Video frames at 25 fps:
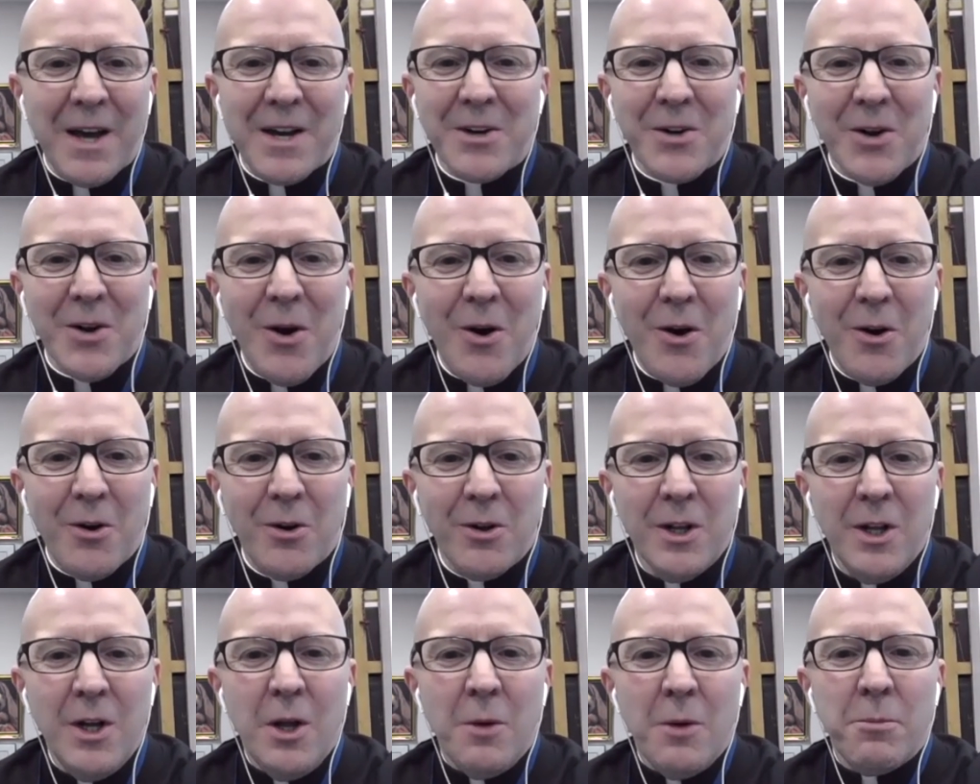at all,
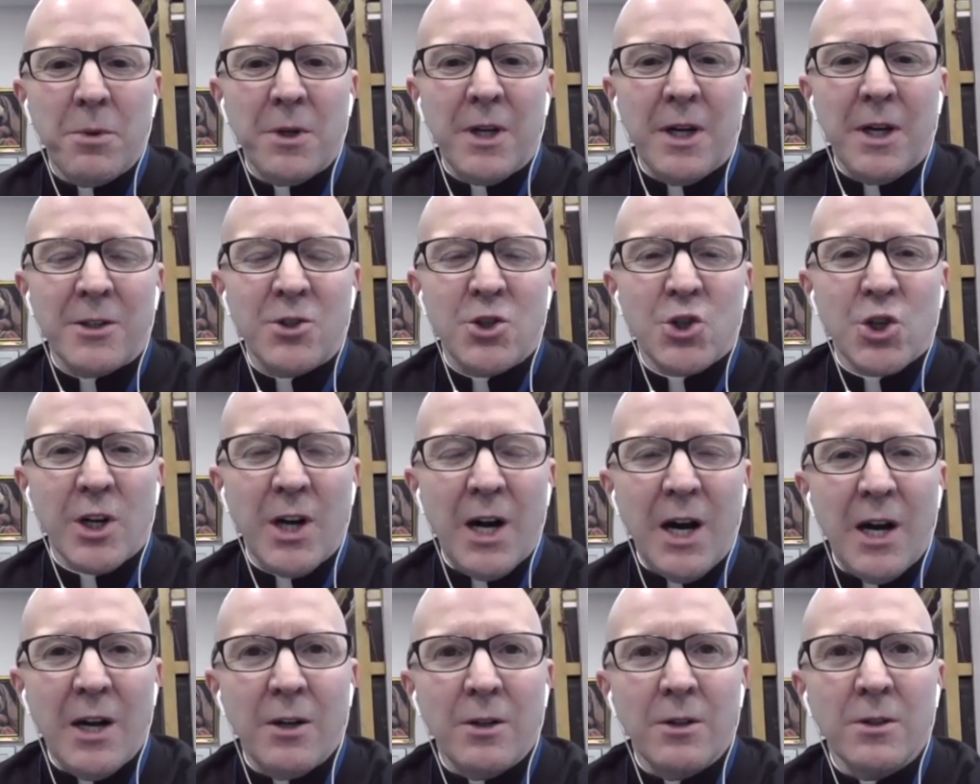but a
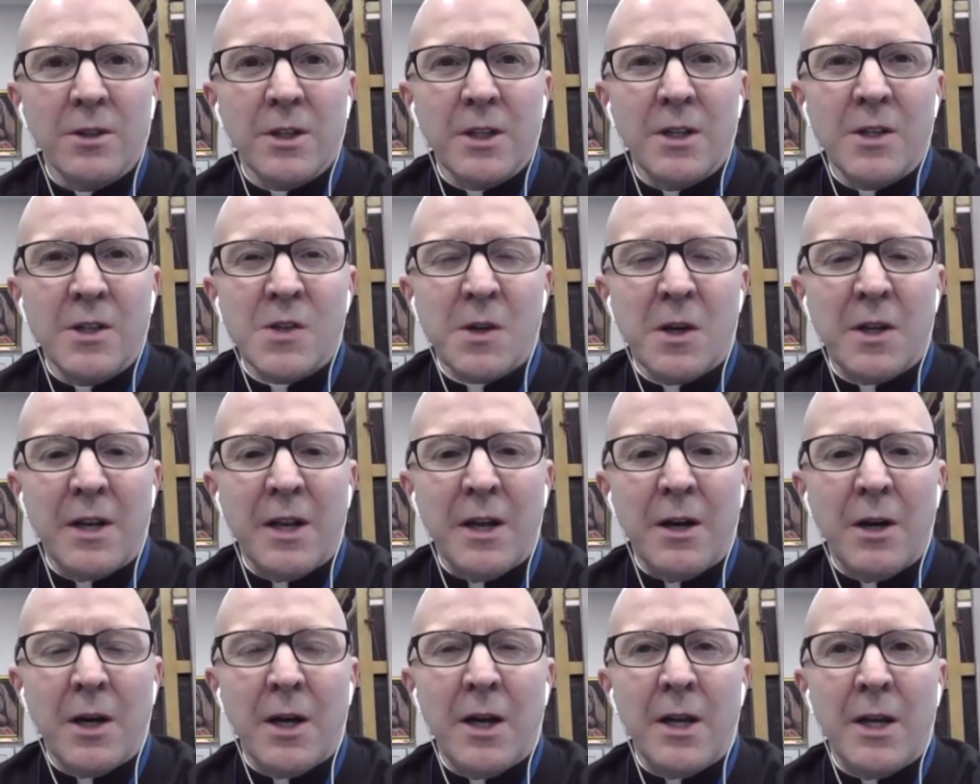child is
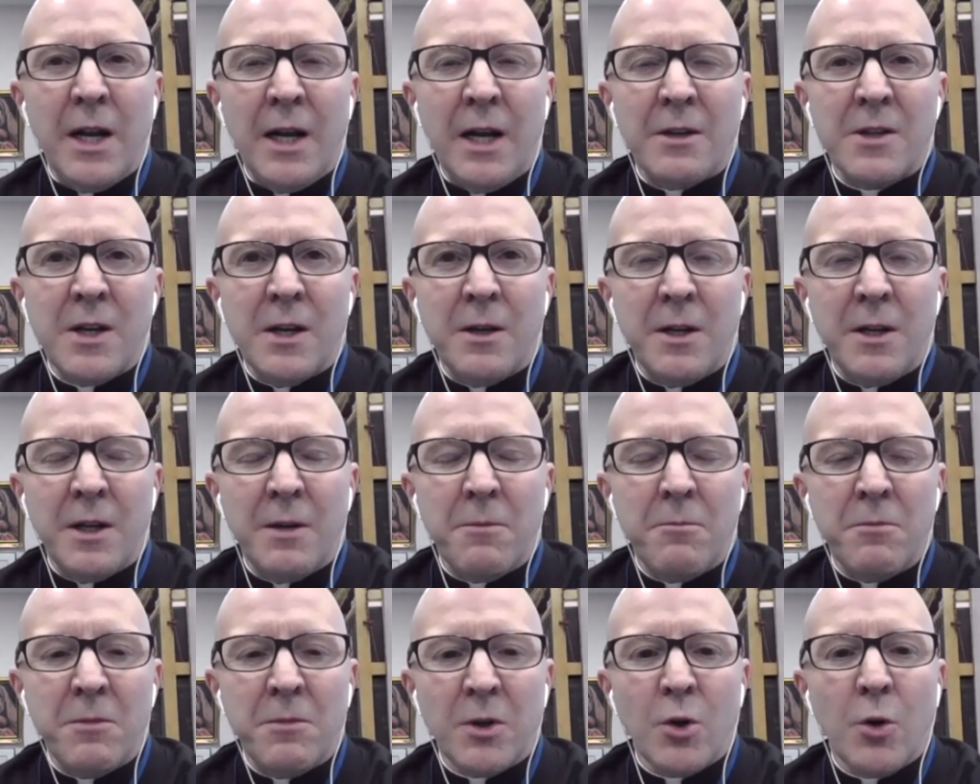
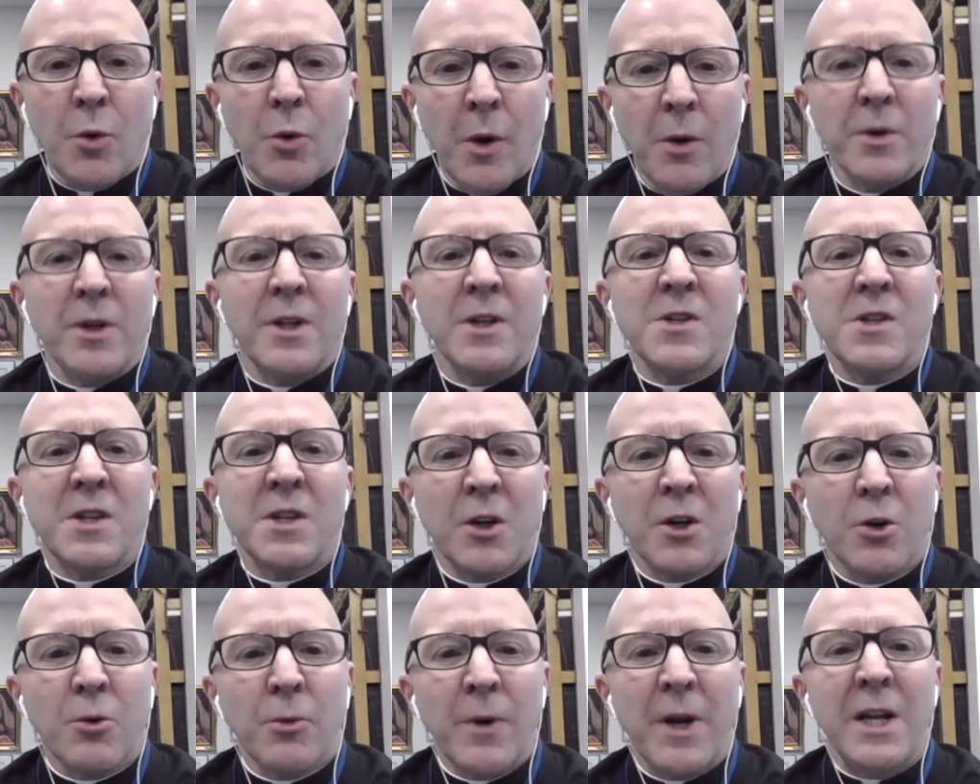quote, is a
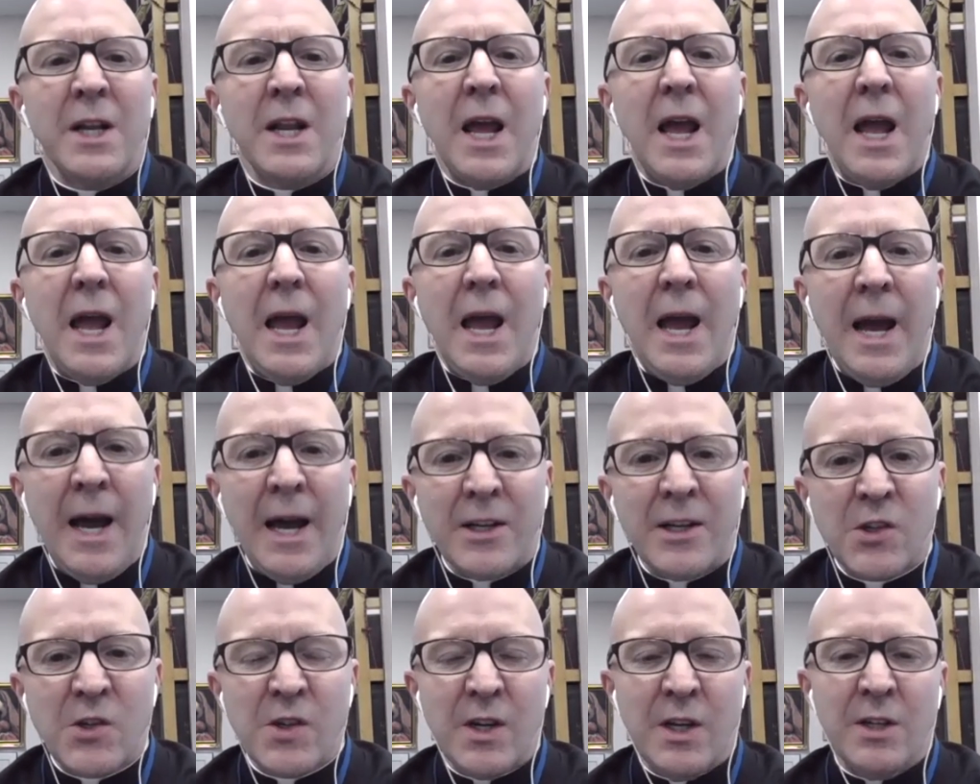great
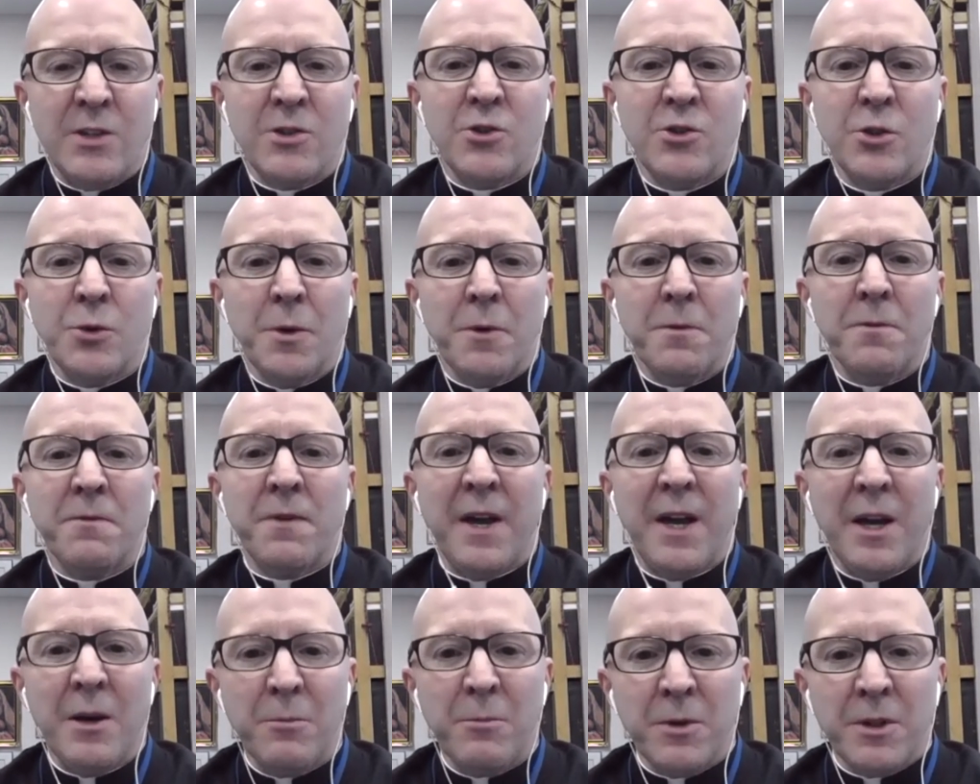asset to a
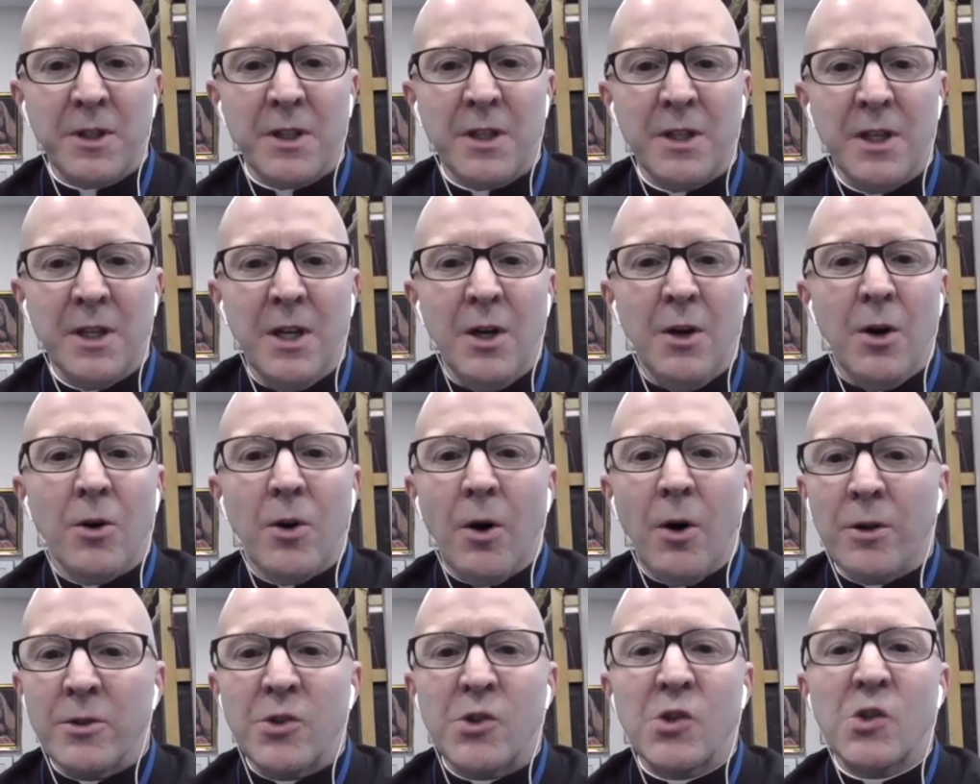family
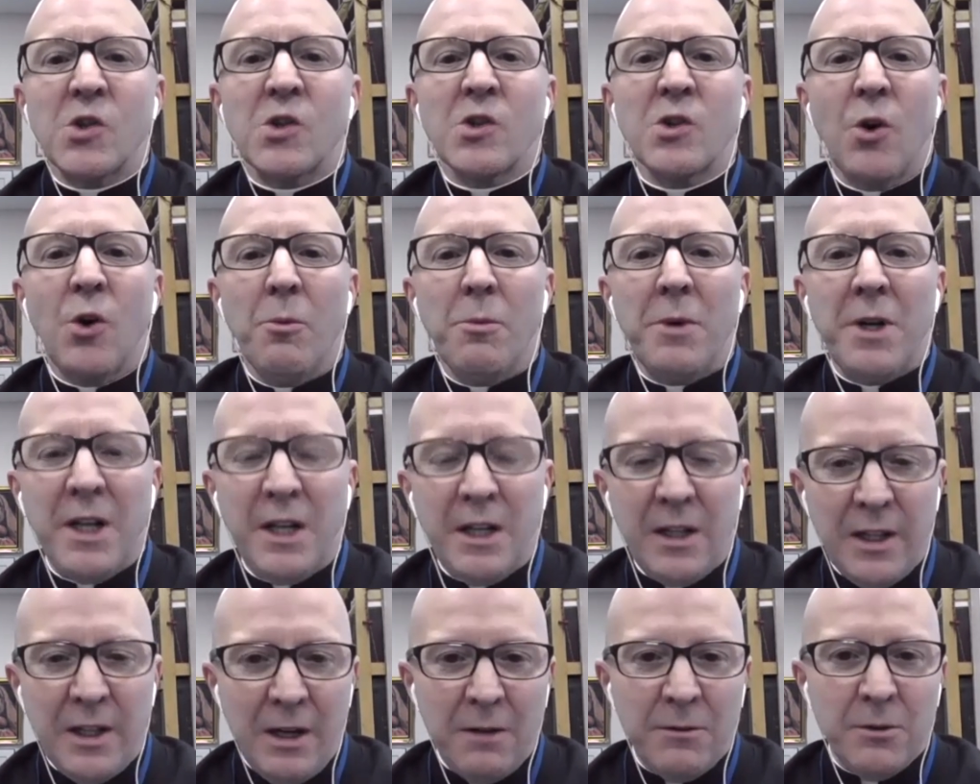on so many
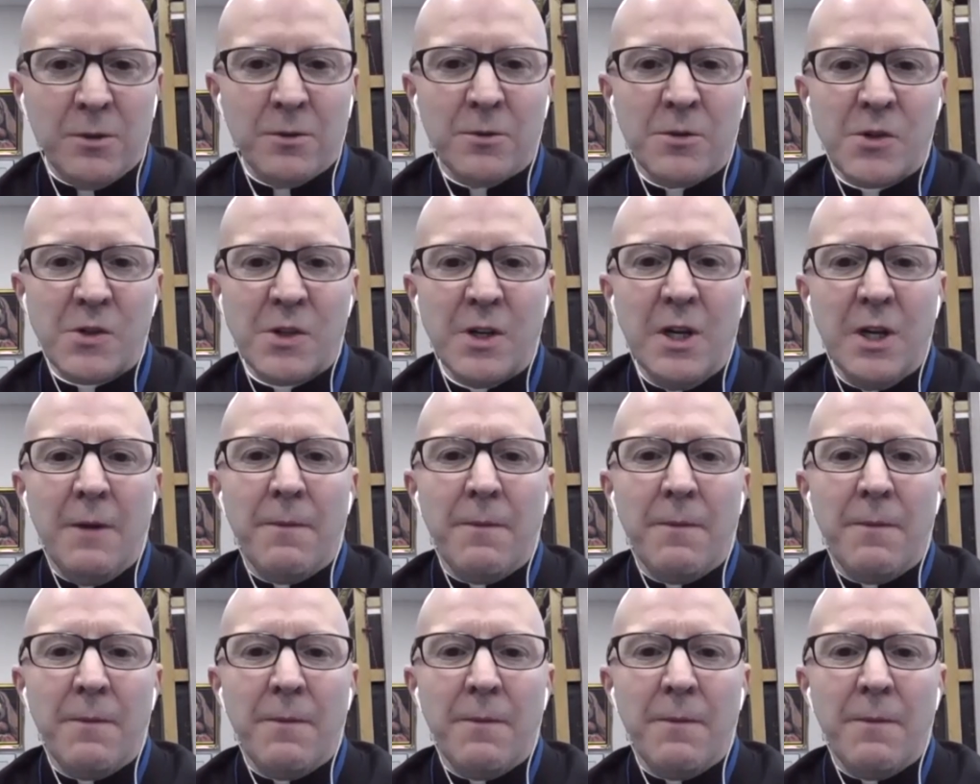levels.